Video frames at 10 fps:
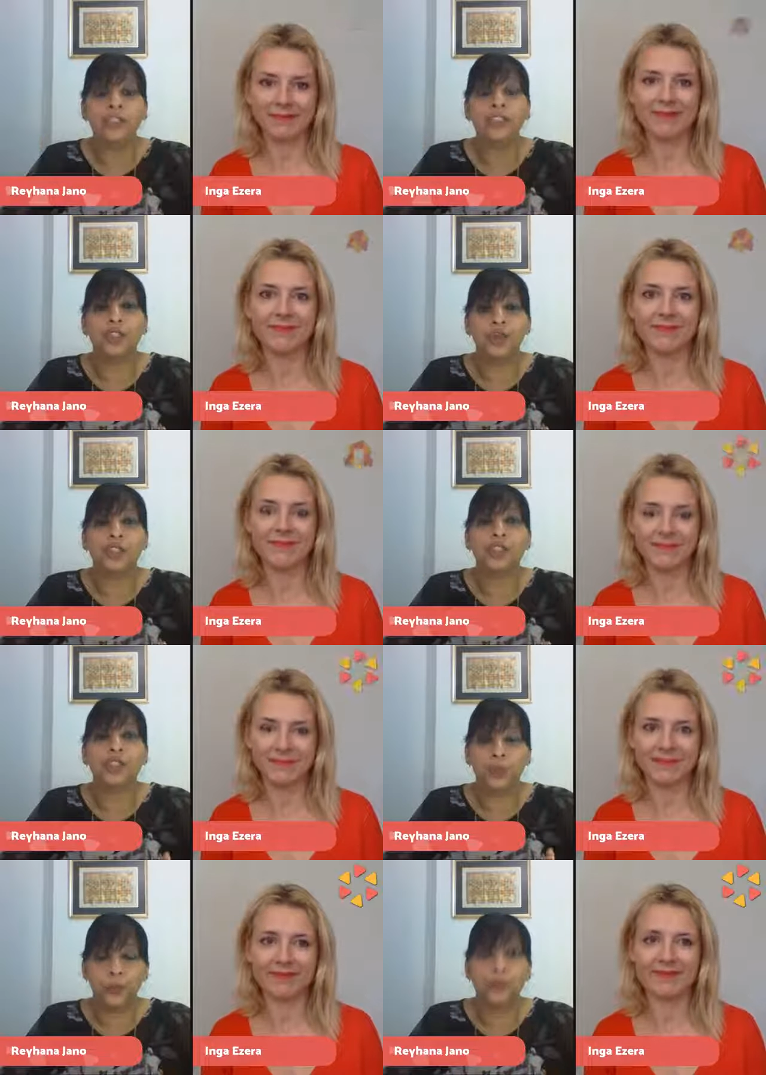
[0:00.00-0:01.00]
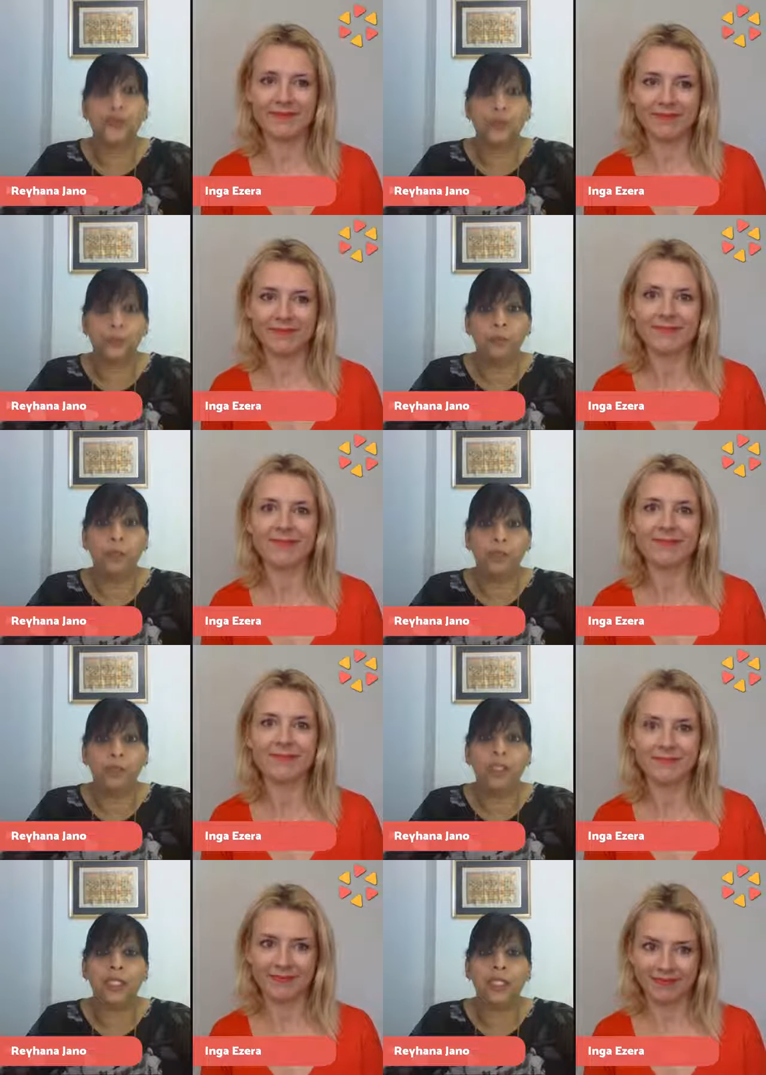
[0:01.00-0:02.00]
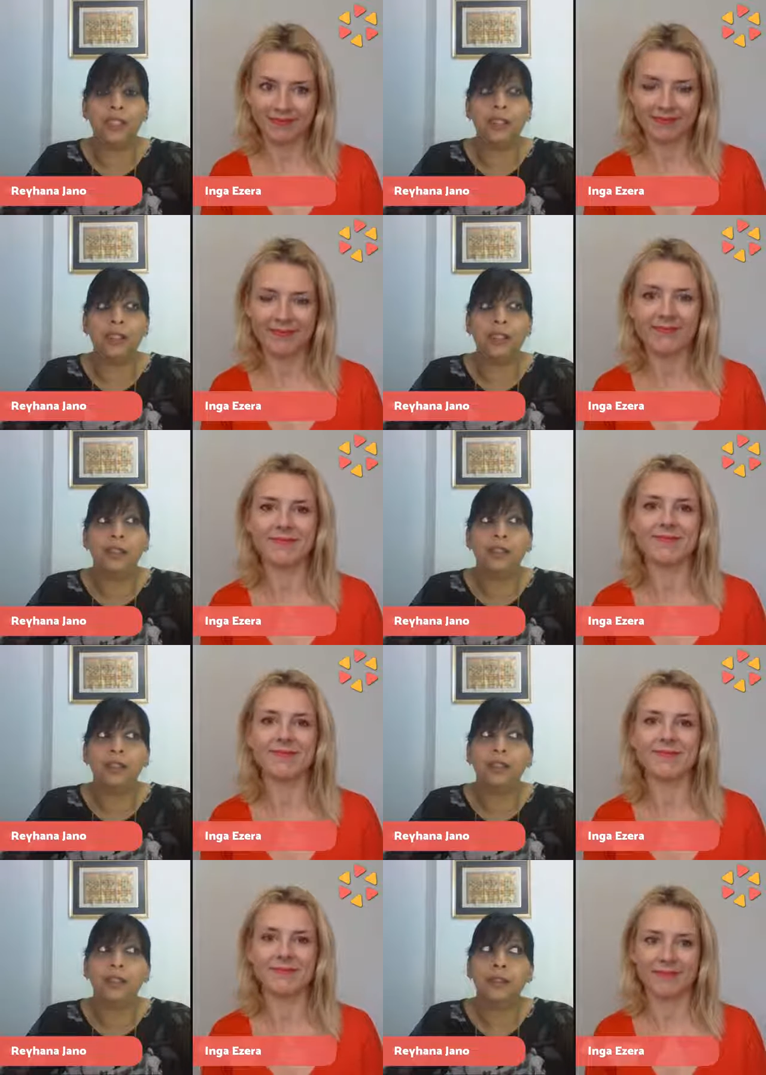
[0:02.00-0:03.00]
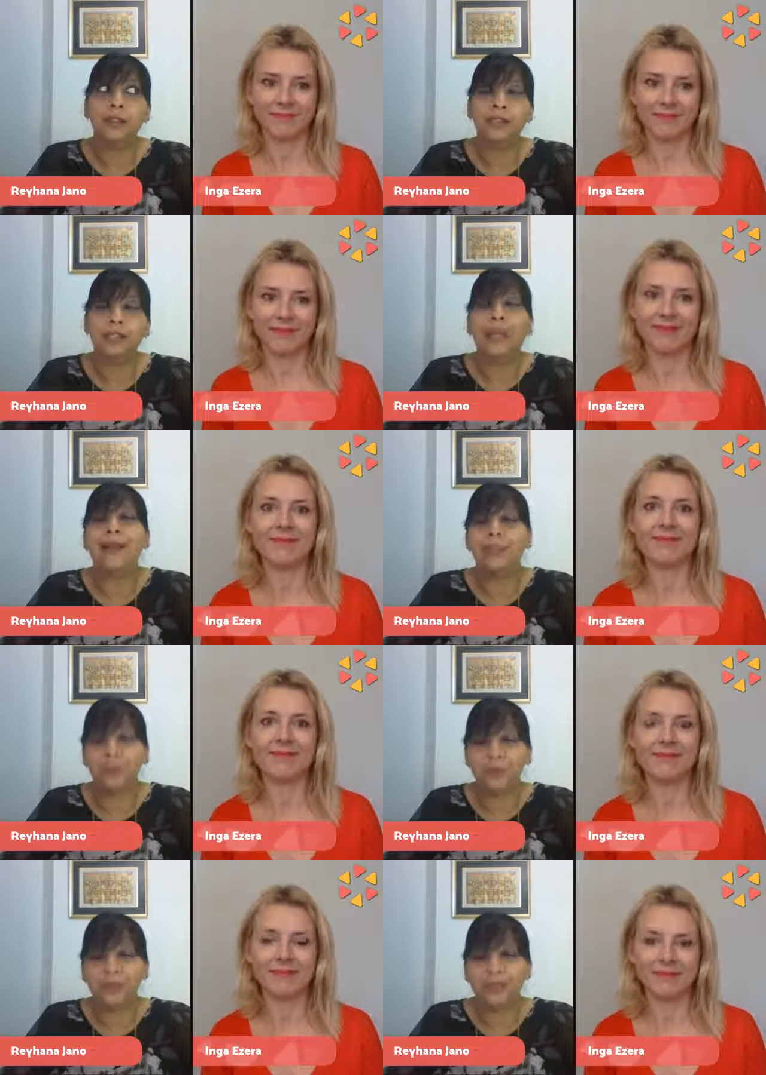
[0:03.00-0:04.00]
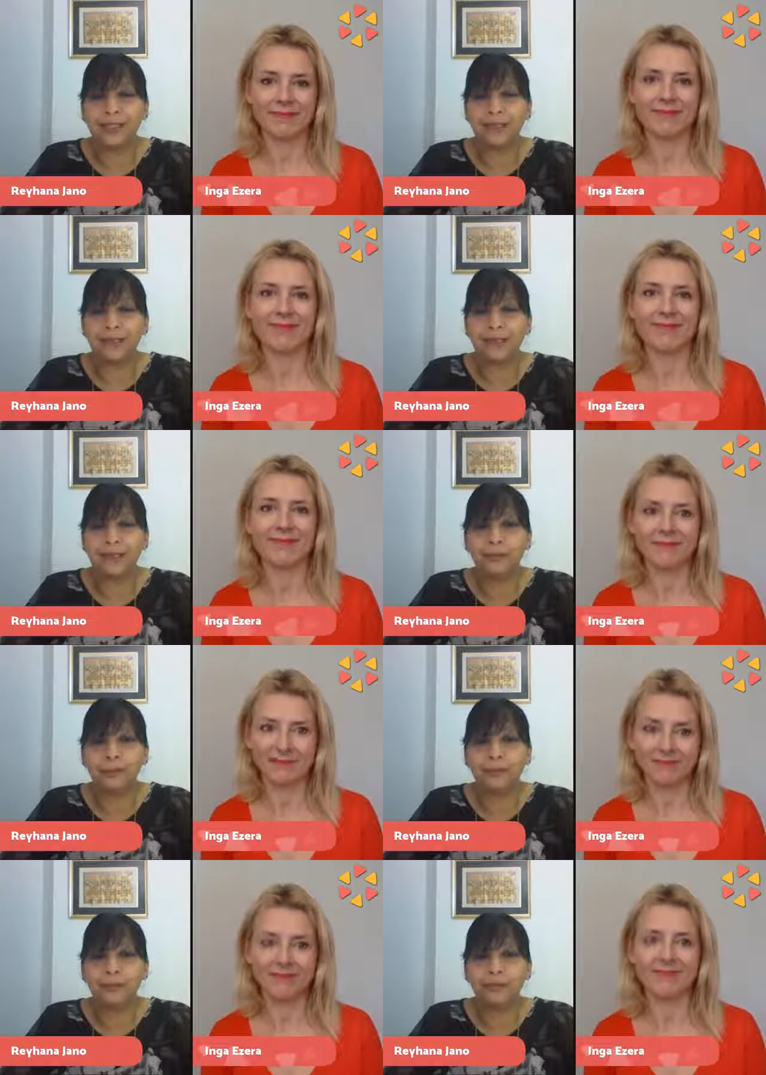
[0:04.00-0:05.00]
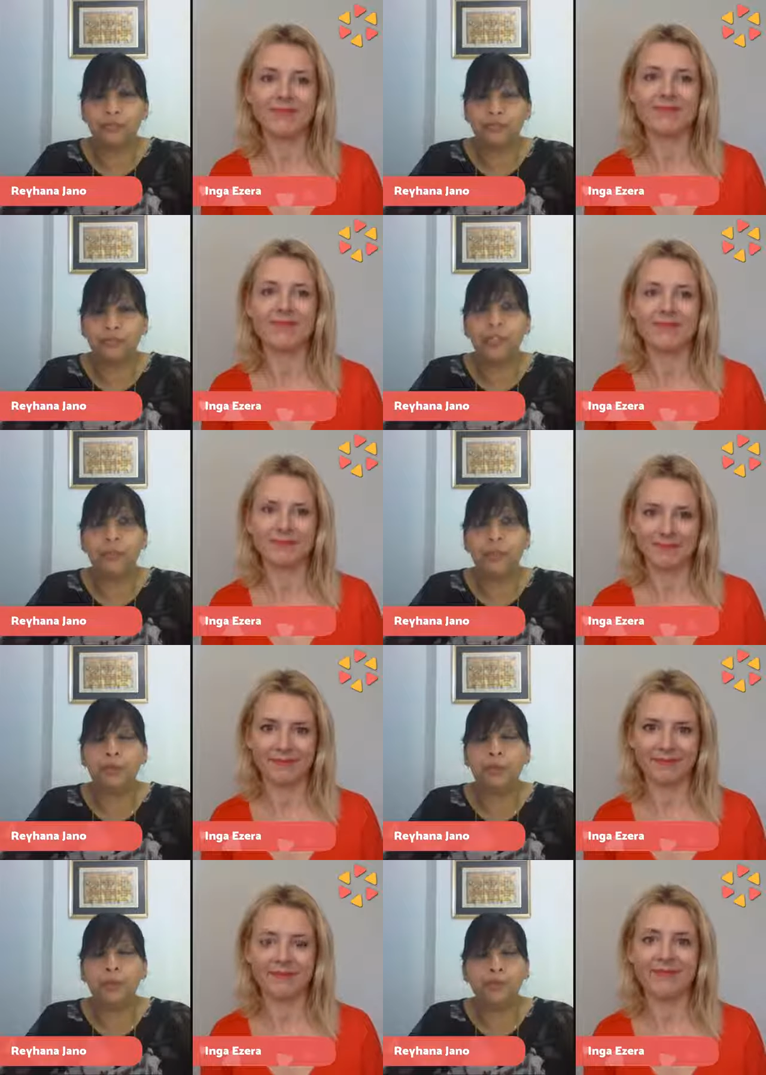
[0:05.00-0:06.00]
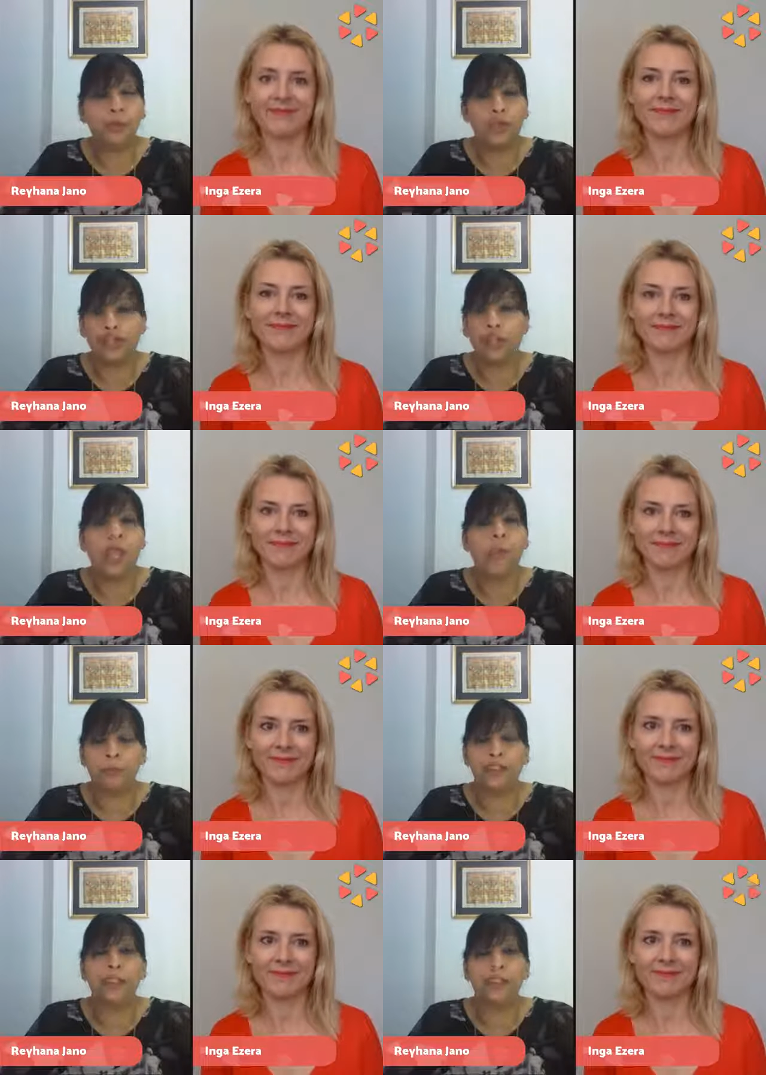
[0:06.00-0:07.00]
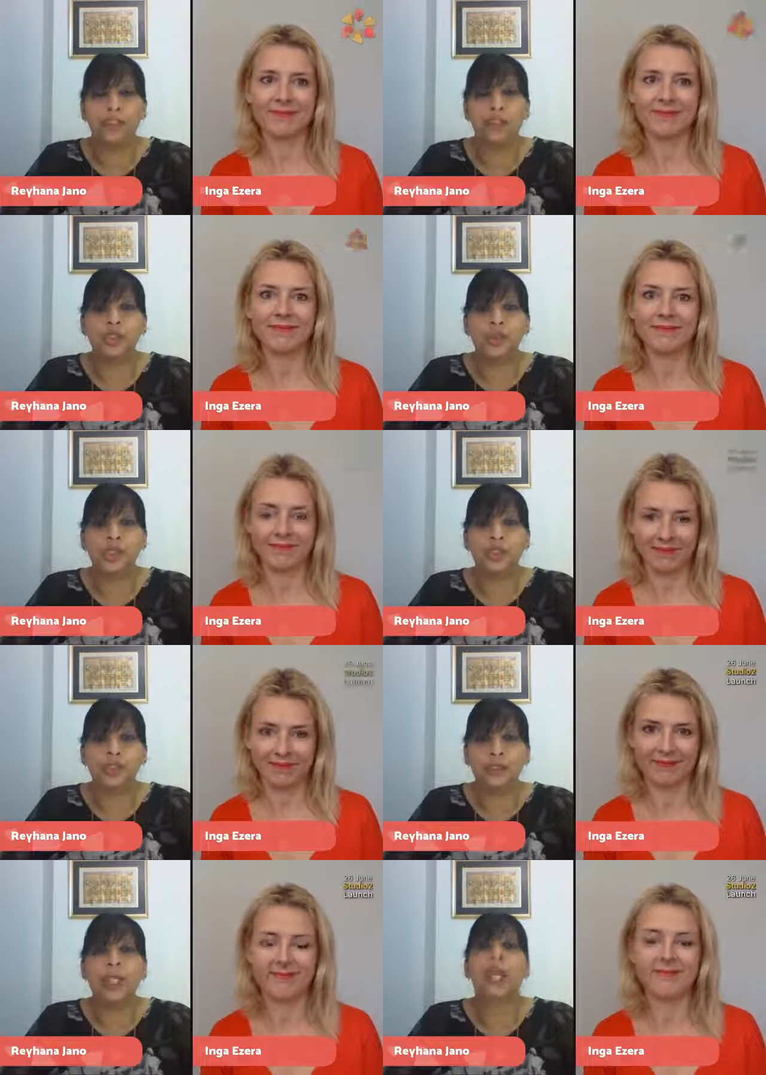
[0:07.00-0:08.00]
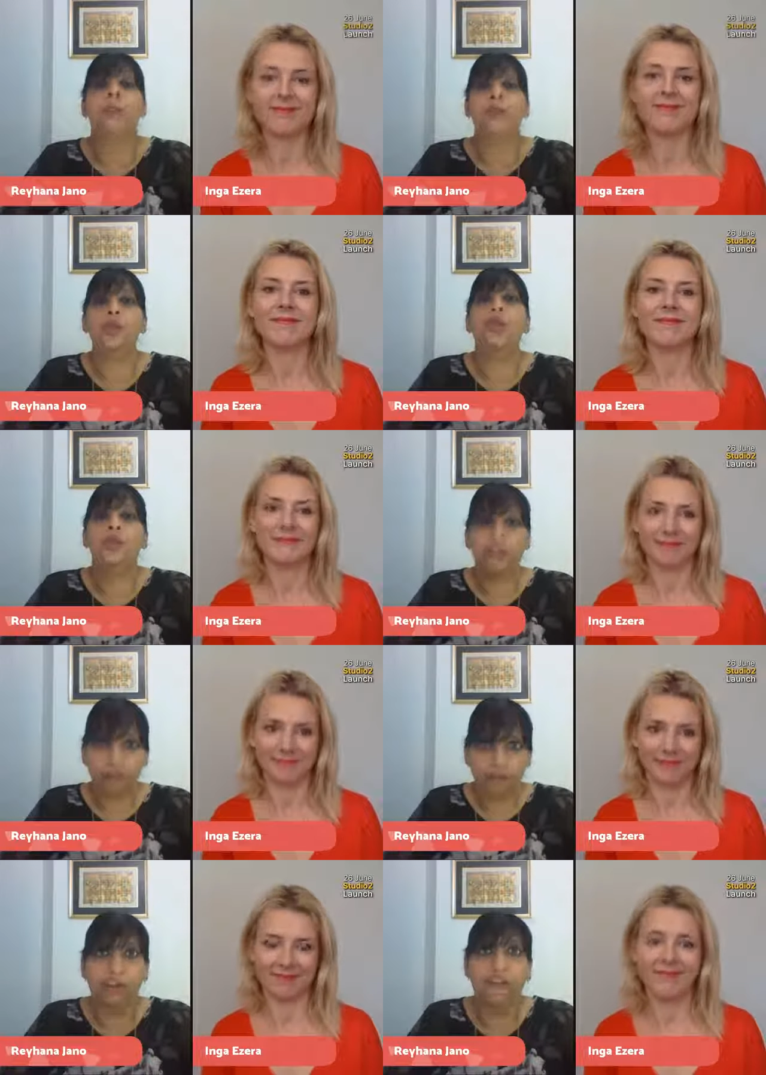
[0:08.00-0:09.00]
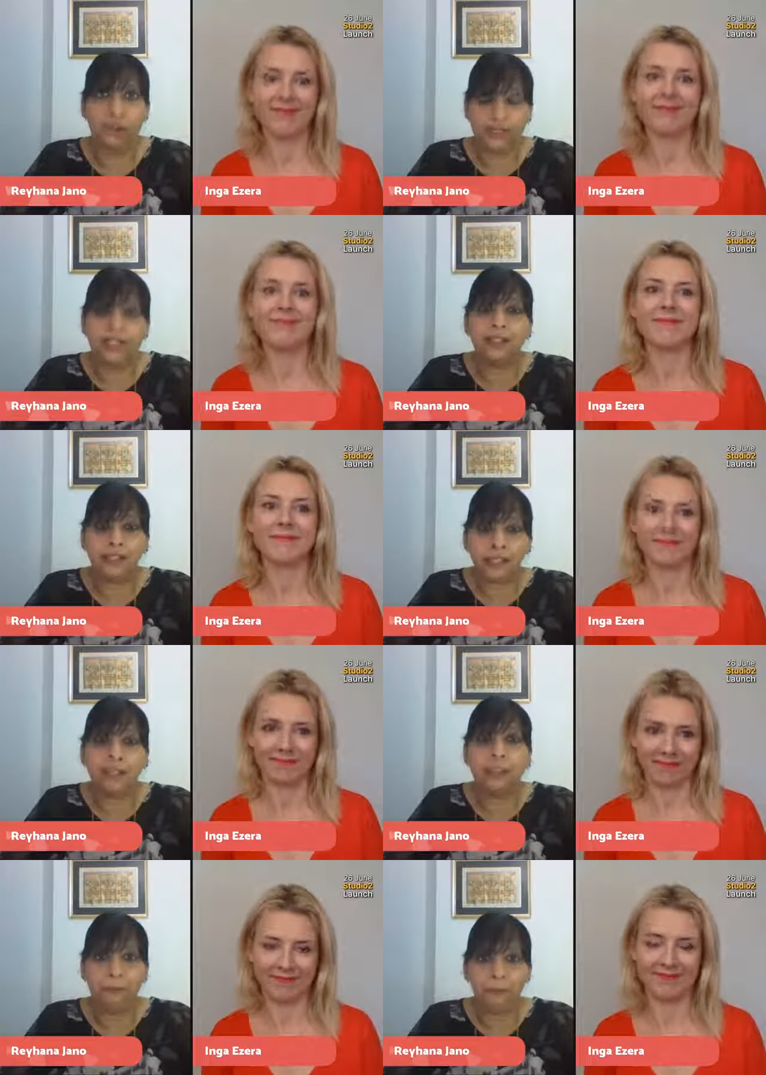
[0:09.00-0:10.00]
Speaker 1: the situation with your employee, you're not 100% fully prepared for what's going to happen in the situation, but you're 95% there.